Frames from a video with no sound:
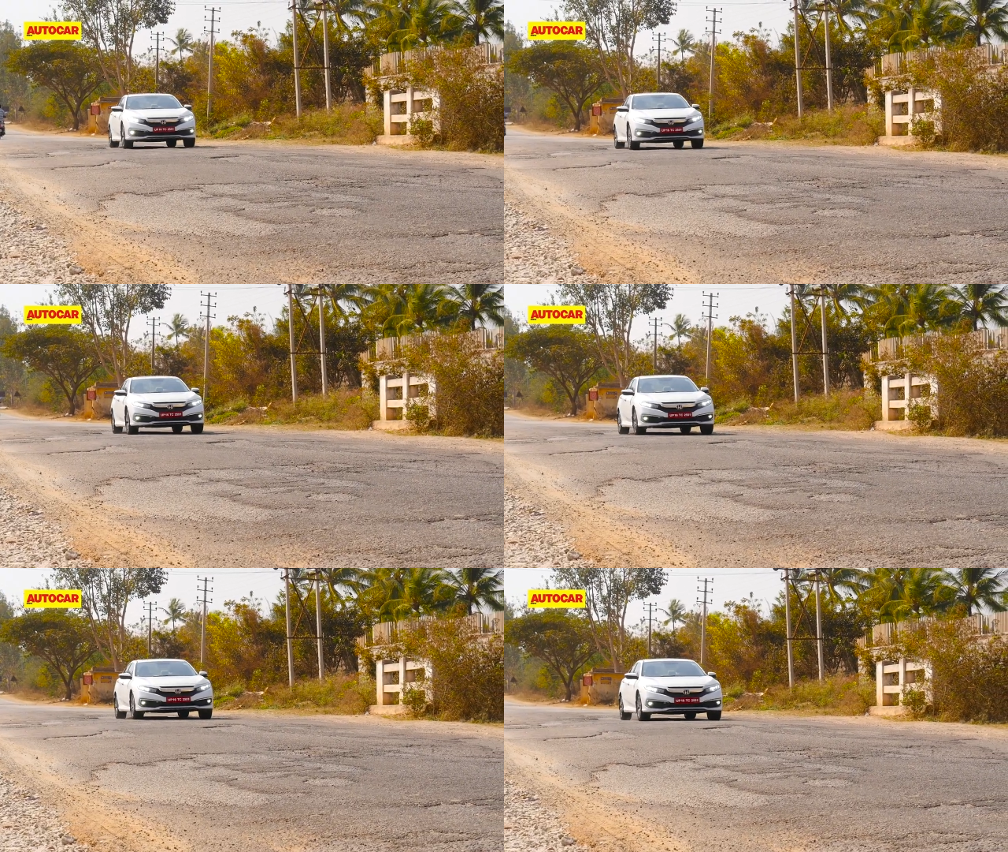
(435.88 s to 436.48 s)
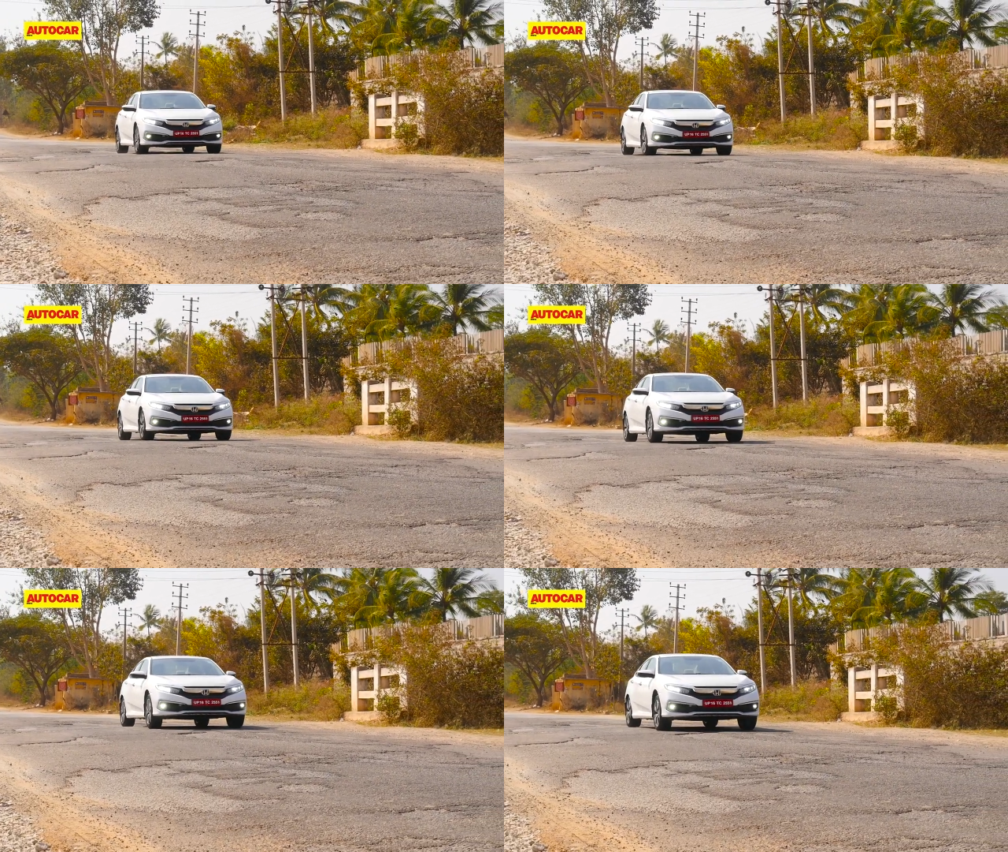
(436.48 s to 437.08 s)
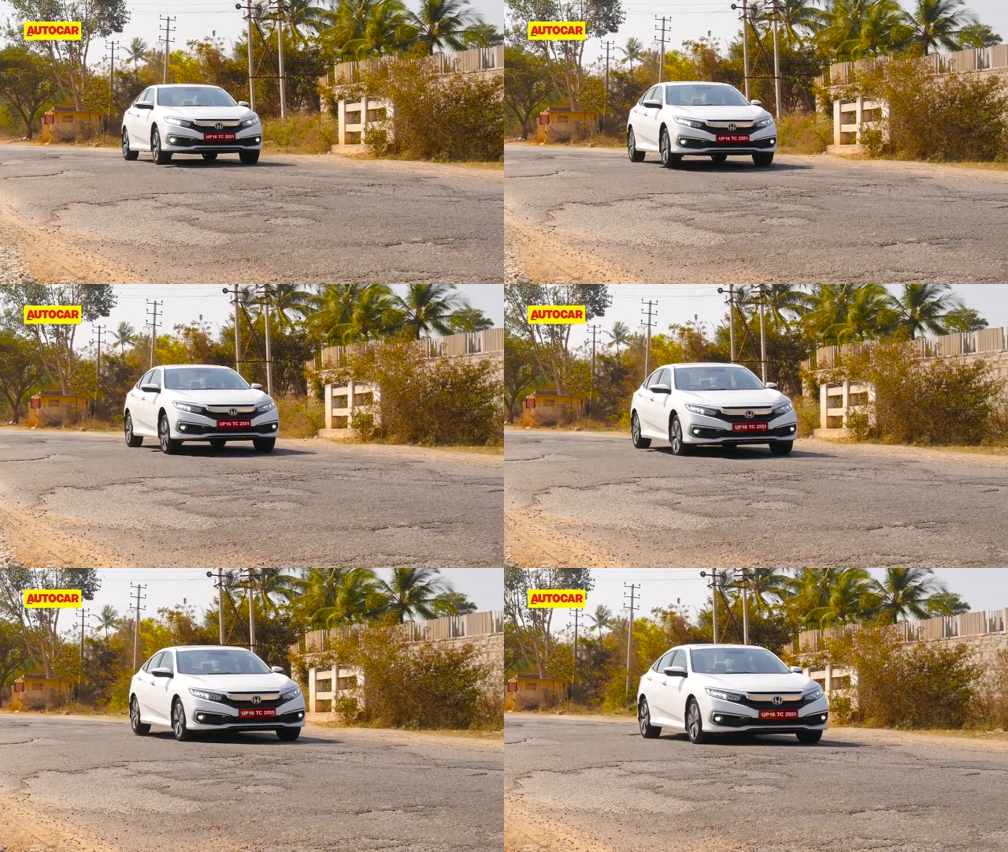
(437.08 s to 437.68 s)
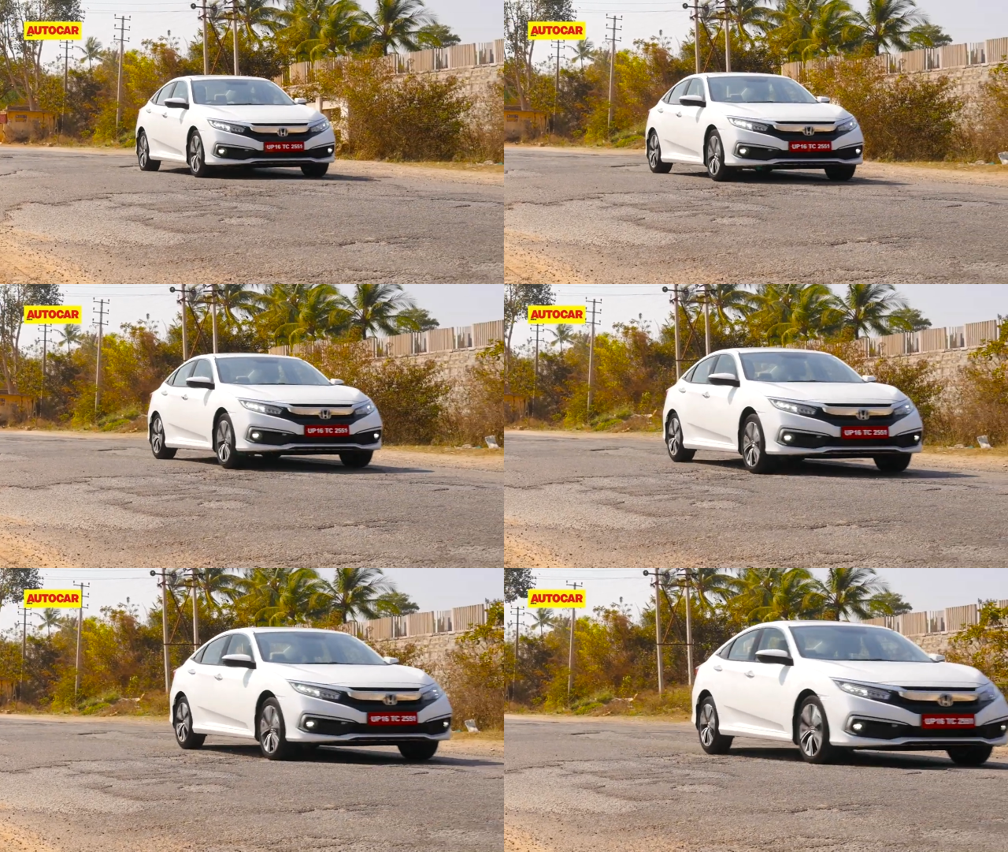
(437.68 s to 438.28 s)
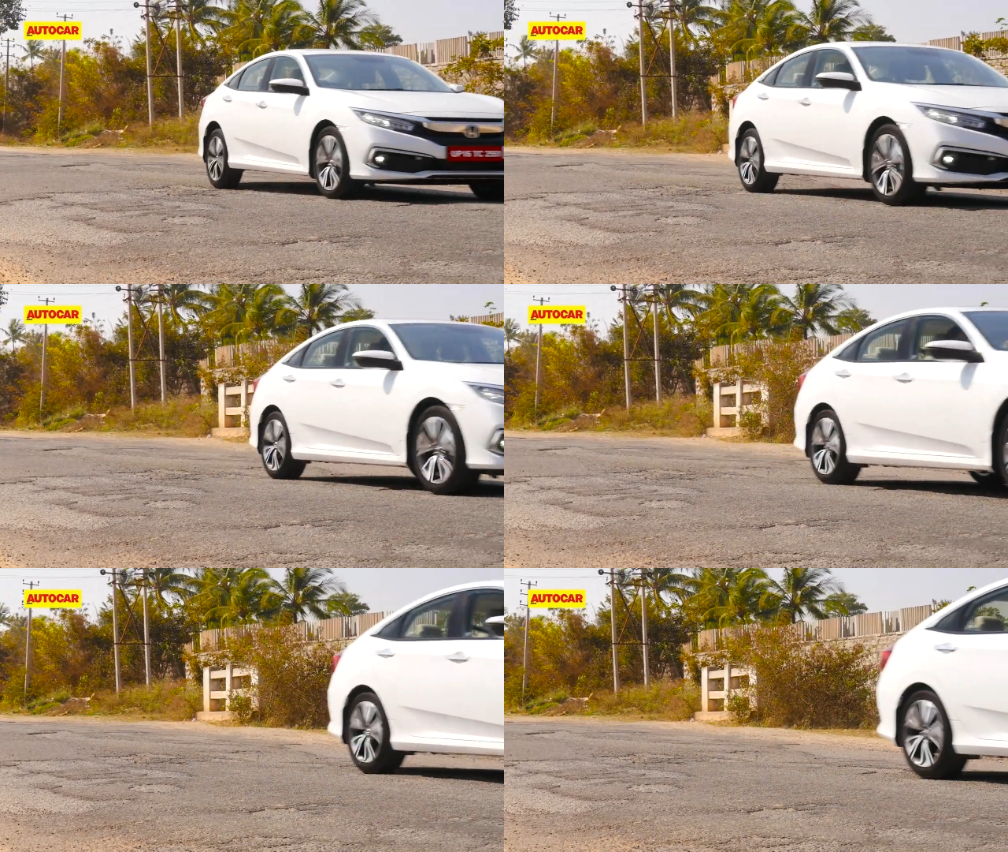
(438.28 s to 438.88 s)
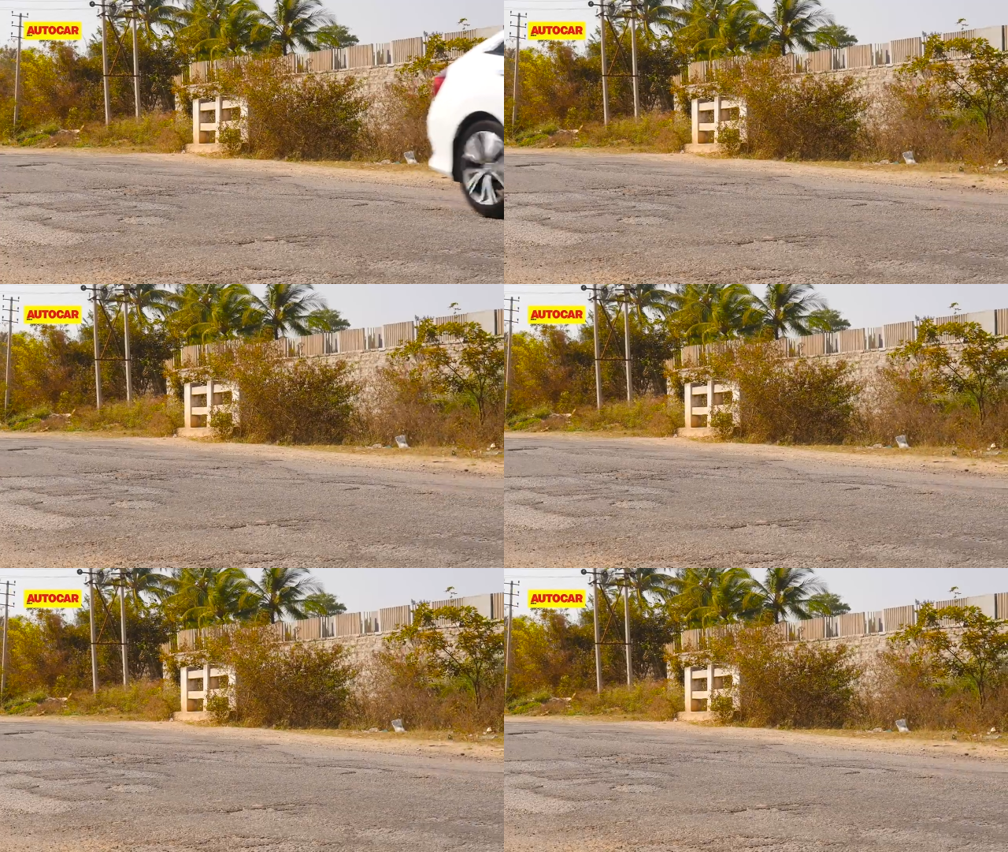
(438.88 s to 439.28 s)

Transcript: Nobody's mouth can be seen.